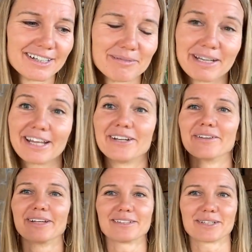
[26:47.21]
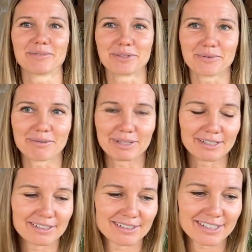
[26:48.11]
and I know that some of the
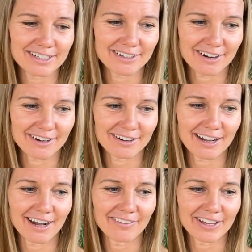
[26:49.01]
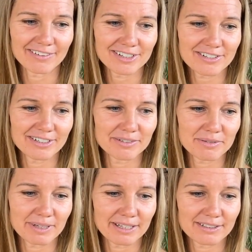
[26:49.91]
women here are on that retreat with
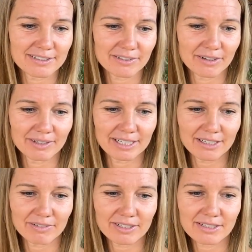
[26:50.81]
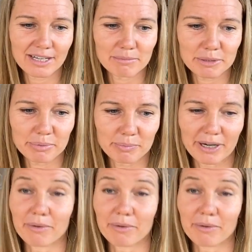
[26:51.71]
me, so I want to give us time to prepare.